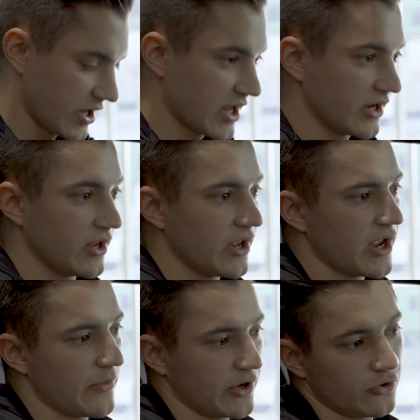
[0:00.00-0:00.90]
again,
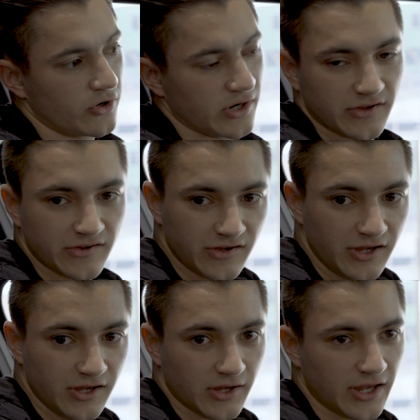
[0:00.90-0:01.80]
and then you're gonna
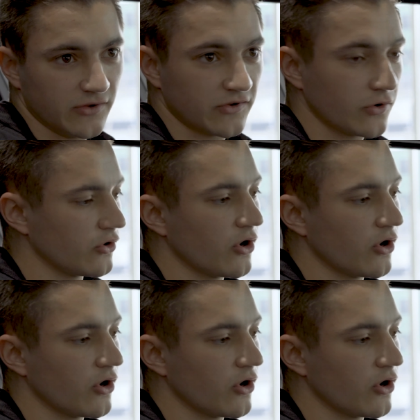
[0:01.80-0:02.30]
see a certain